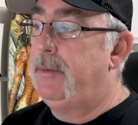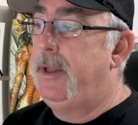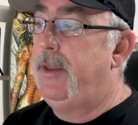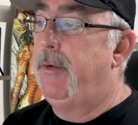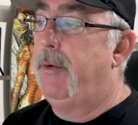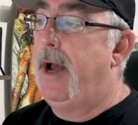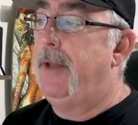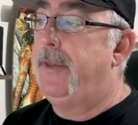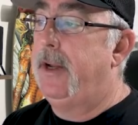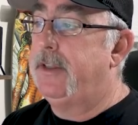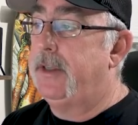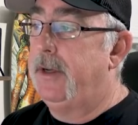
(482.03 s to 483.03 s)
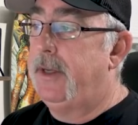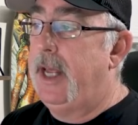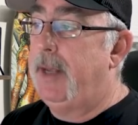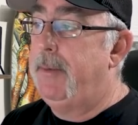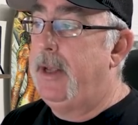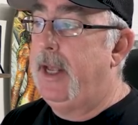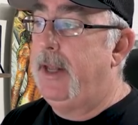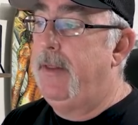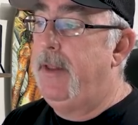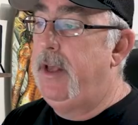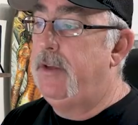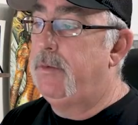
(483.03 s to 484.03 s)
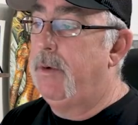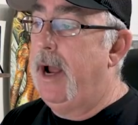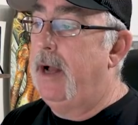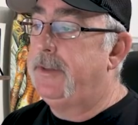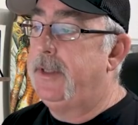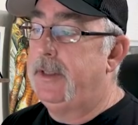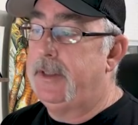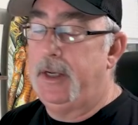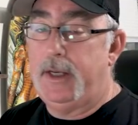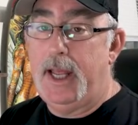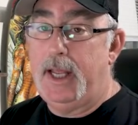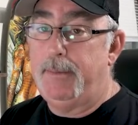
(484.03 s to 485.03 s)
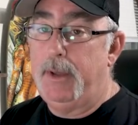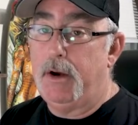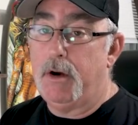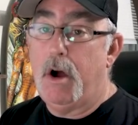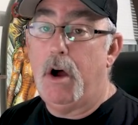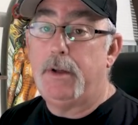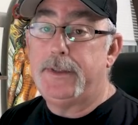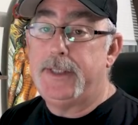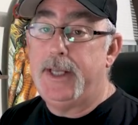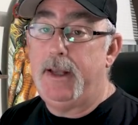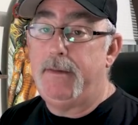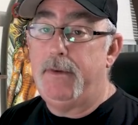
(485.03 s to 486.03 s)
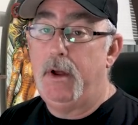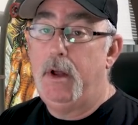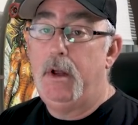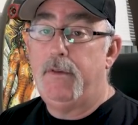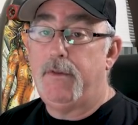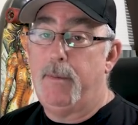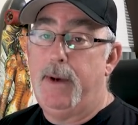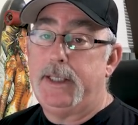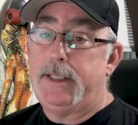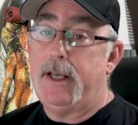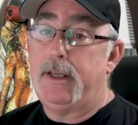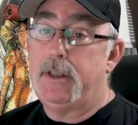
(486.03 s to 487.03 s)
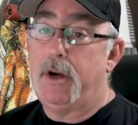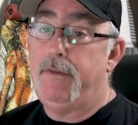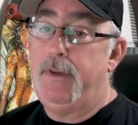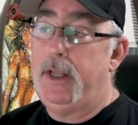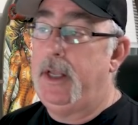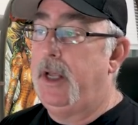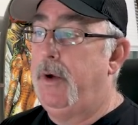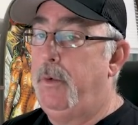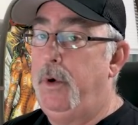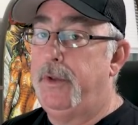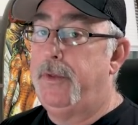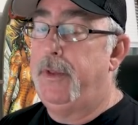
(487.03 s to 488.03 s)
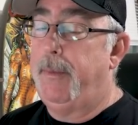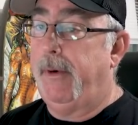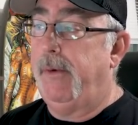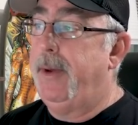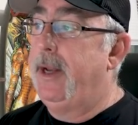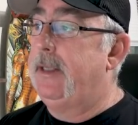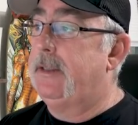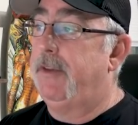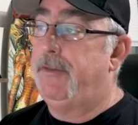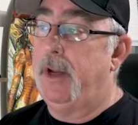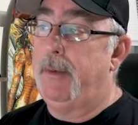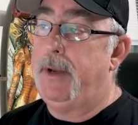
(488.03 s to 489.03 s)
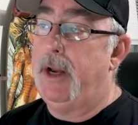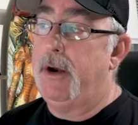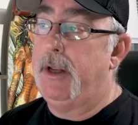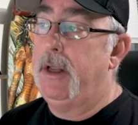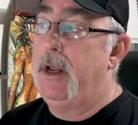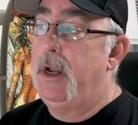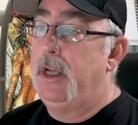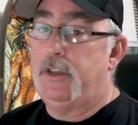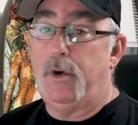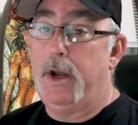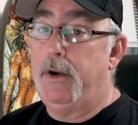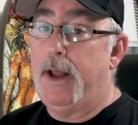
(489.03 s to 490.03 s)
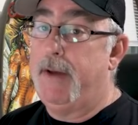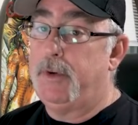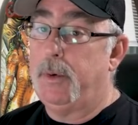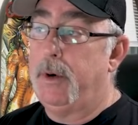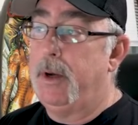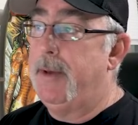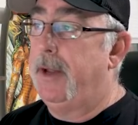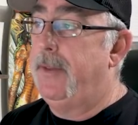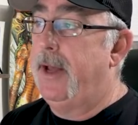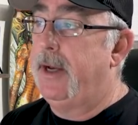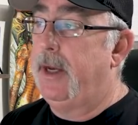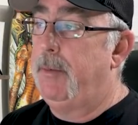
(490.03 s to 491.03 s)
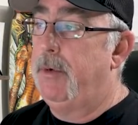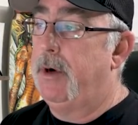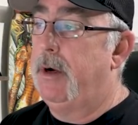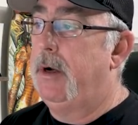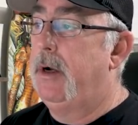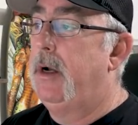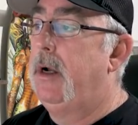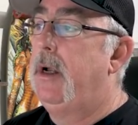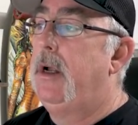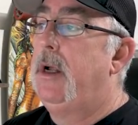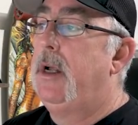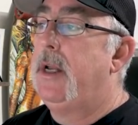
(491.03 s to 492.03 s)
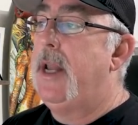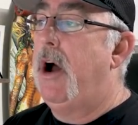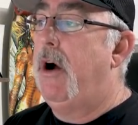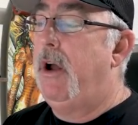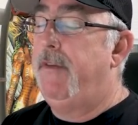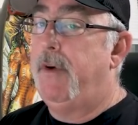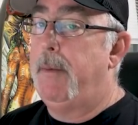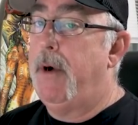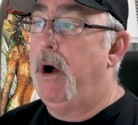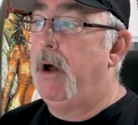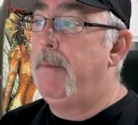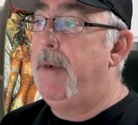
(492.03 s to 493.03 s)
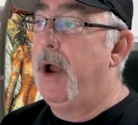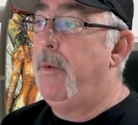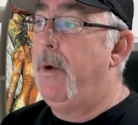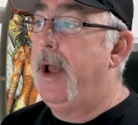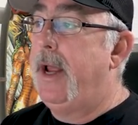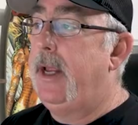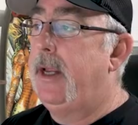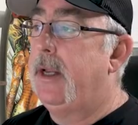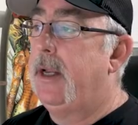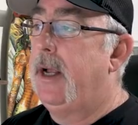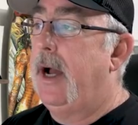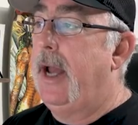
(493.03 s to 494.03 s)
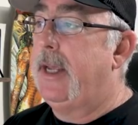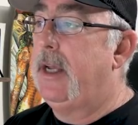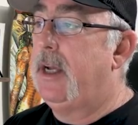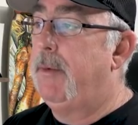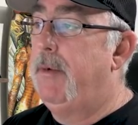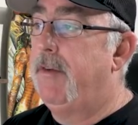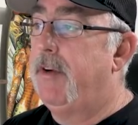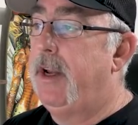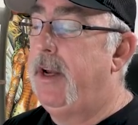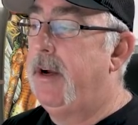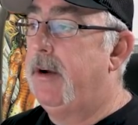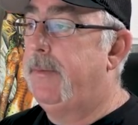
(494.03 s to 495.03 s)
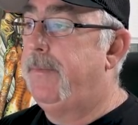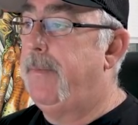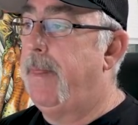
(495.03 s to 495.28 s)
me the route that it's going to take me, and these routes that it's going to take me are all safe for my size RV with the propane and stuff that I'm carrying. So I don't have to worry about that anymore. Now, if I'm on my way, I can come over here